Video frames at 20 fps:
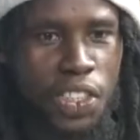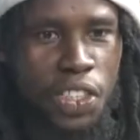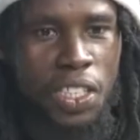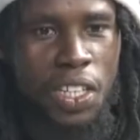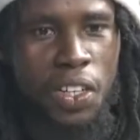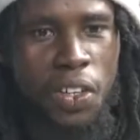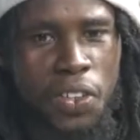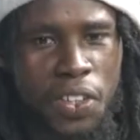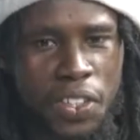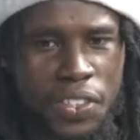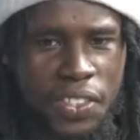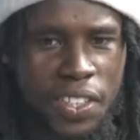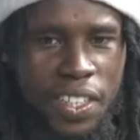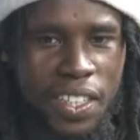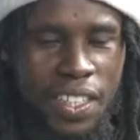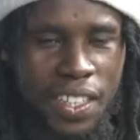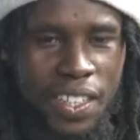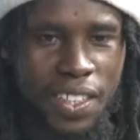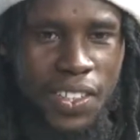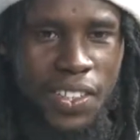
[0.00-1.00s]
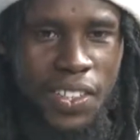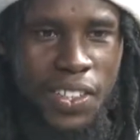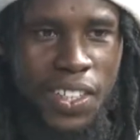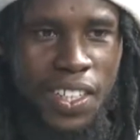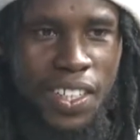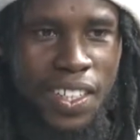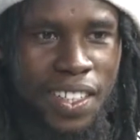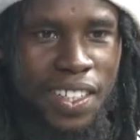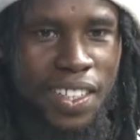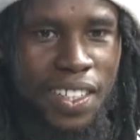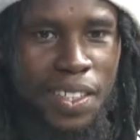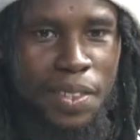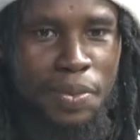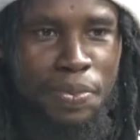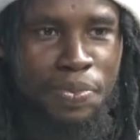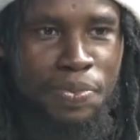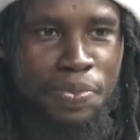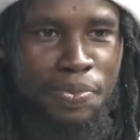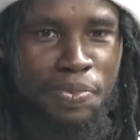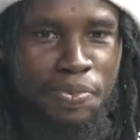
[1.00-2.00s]
honestly,
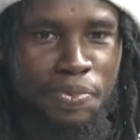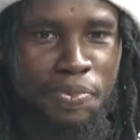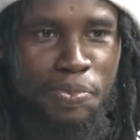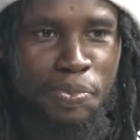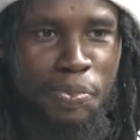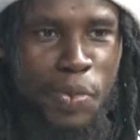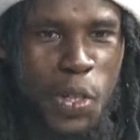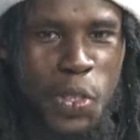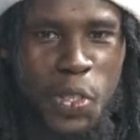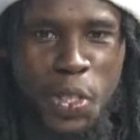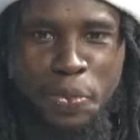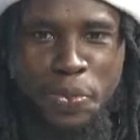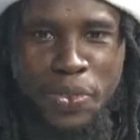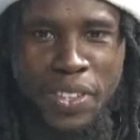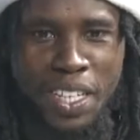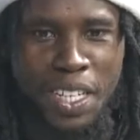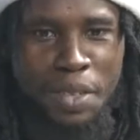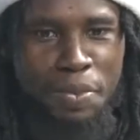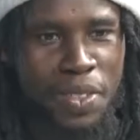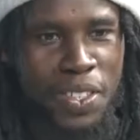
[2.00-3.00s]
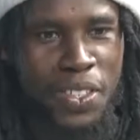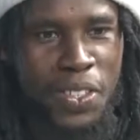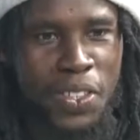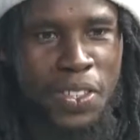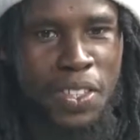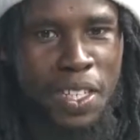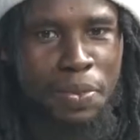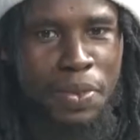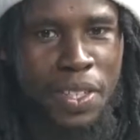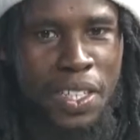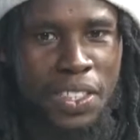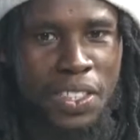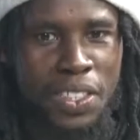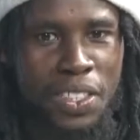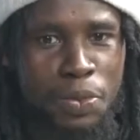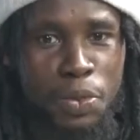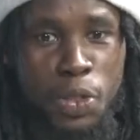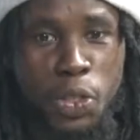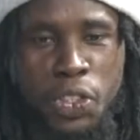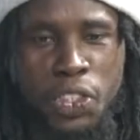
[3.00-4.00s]
most of them, if
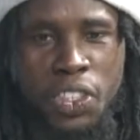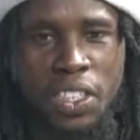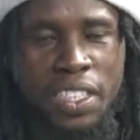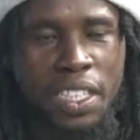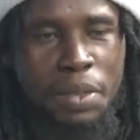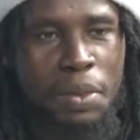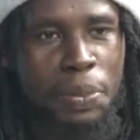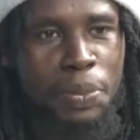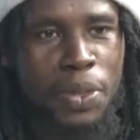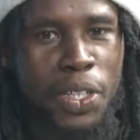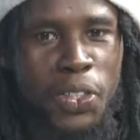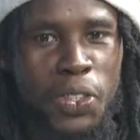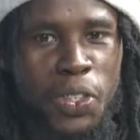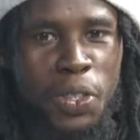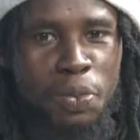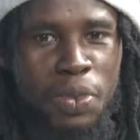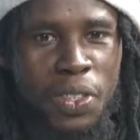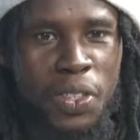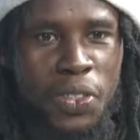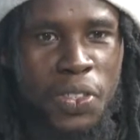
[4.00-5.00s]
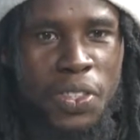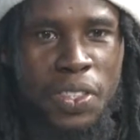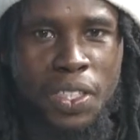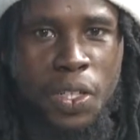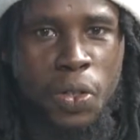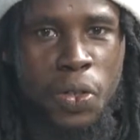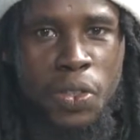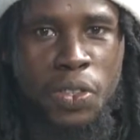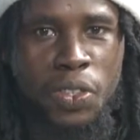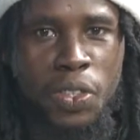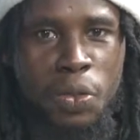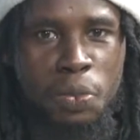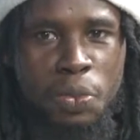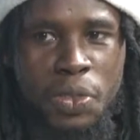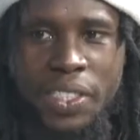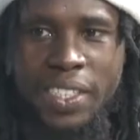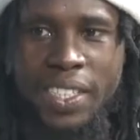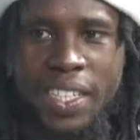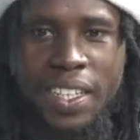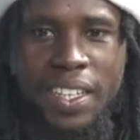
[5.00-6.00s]
you tell them about rugby, they'll be
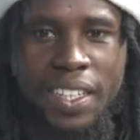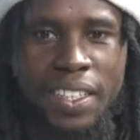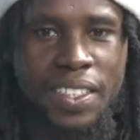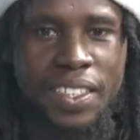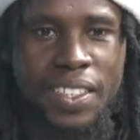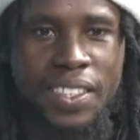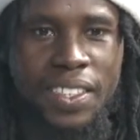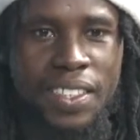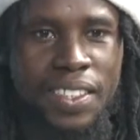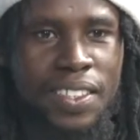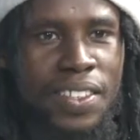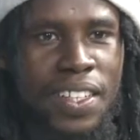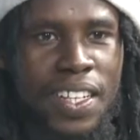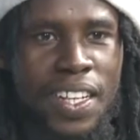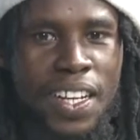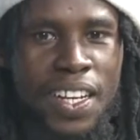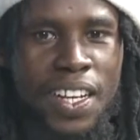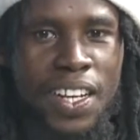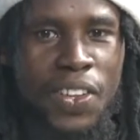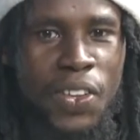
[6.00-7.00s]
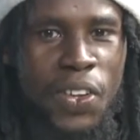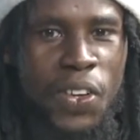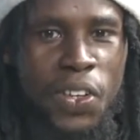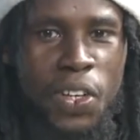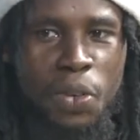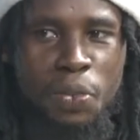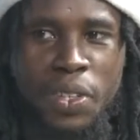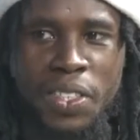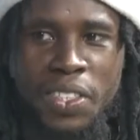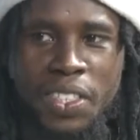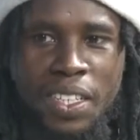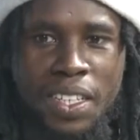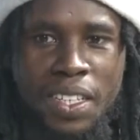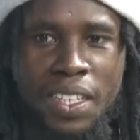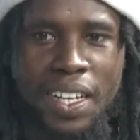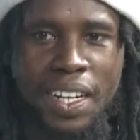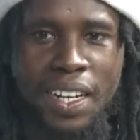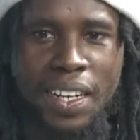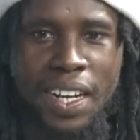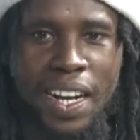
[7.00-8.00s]
scared. They say, no, rugby is a
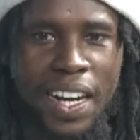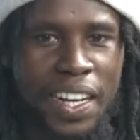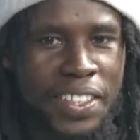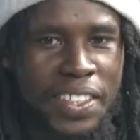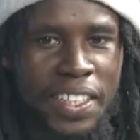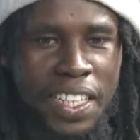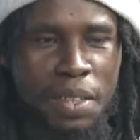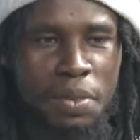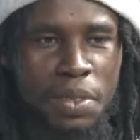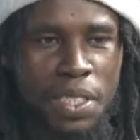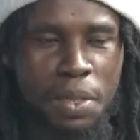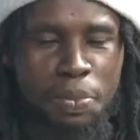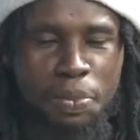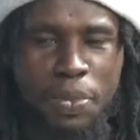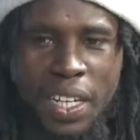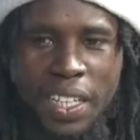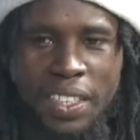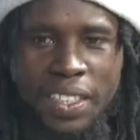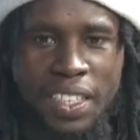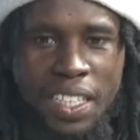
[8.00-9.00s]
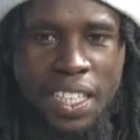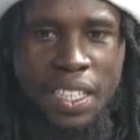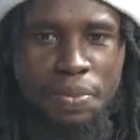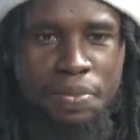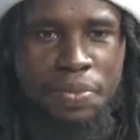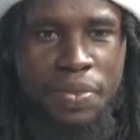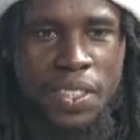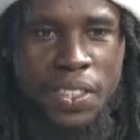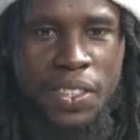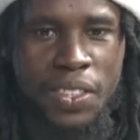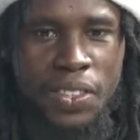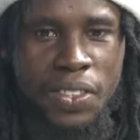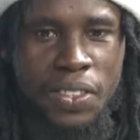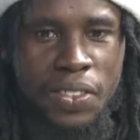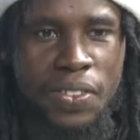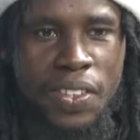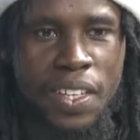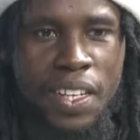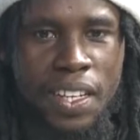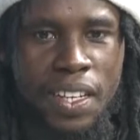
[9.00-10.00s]
hard game, it's a bad game,
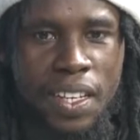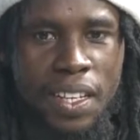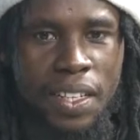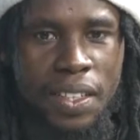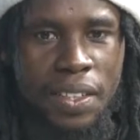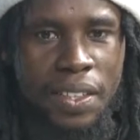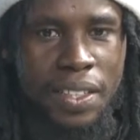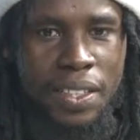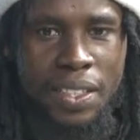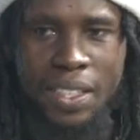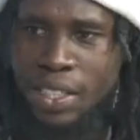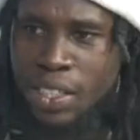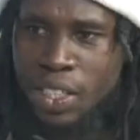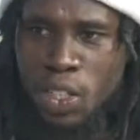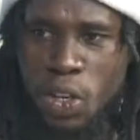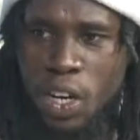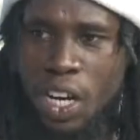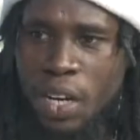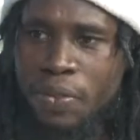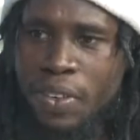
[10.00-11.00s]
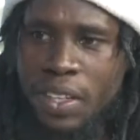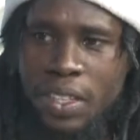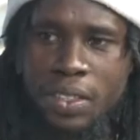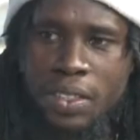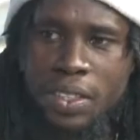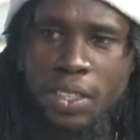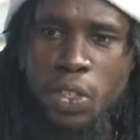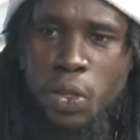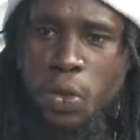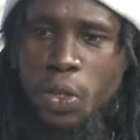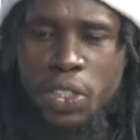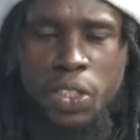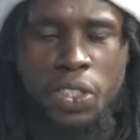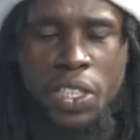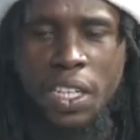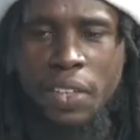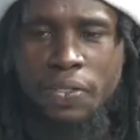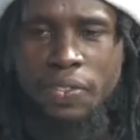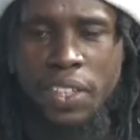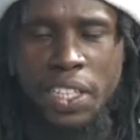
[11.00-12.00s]
They don't want to
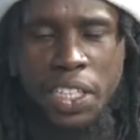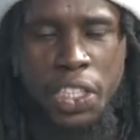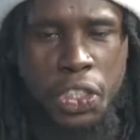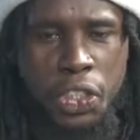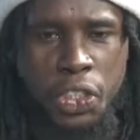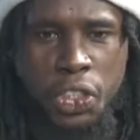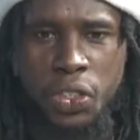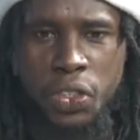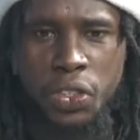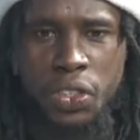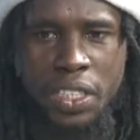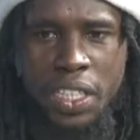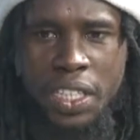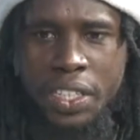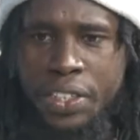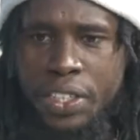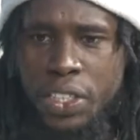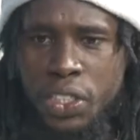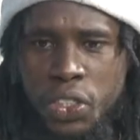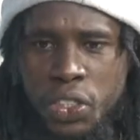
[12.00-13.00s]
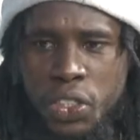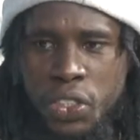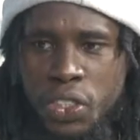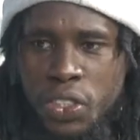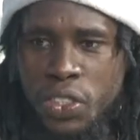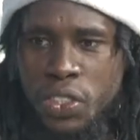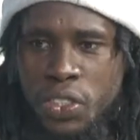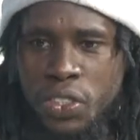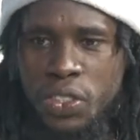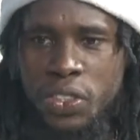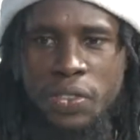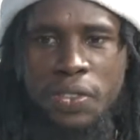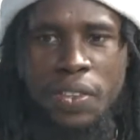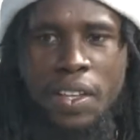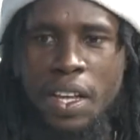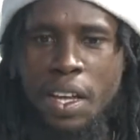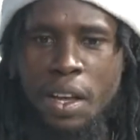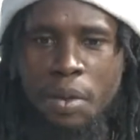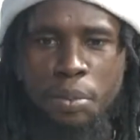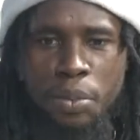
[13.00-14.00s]
have injury, get injured,
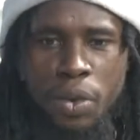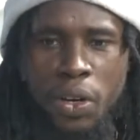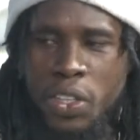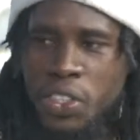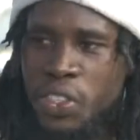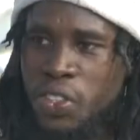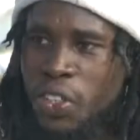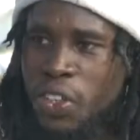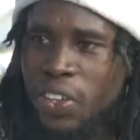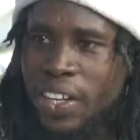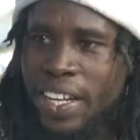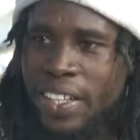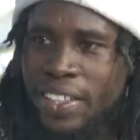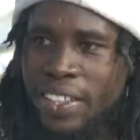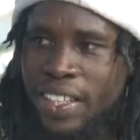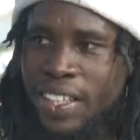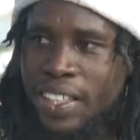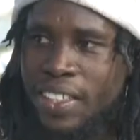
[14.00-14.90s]
But it's not like that.